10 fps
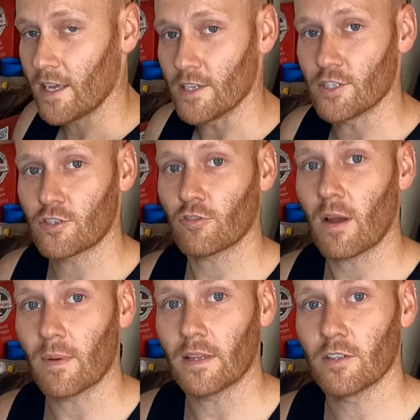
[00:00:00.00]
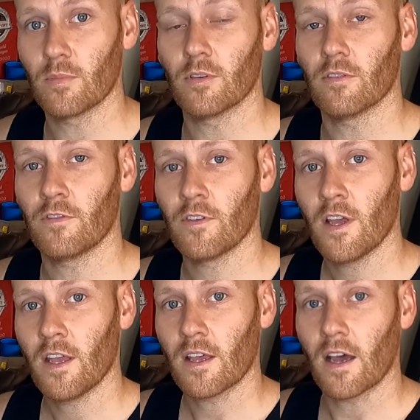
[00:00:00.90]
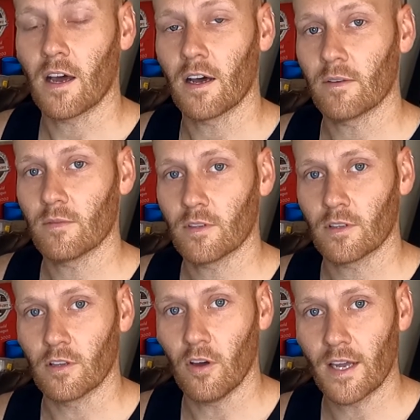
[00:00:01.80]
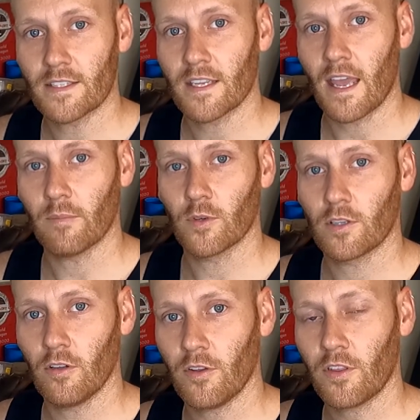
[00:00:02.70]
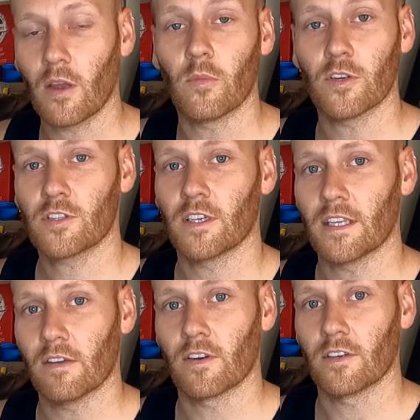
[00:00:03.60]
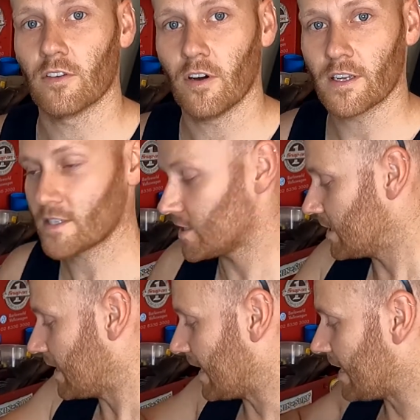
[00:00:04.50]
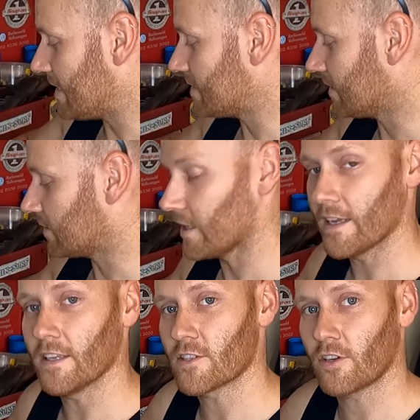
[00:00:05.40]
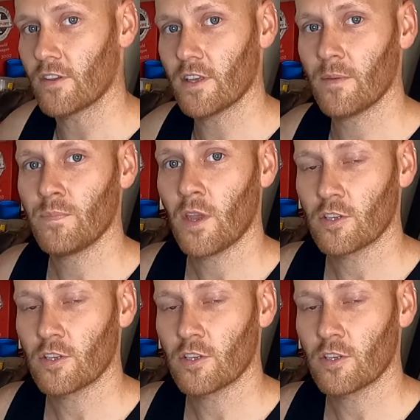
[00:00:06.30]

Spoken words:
is just grab a little bit of light emery cloth, and we're just going to give it a nice easy clean inside there.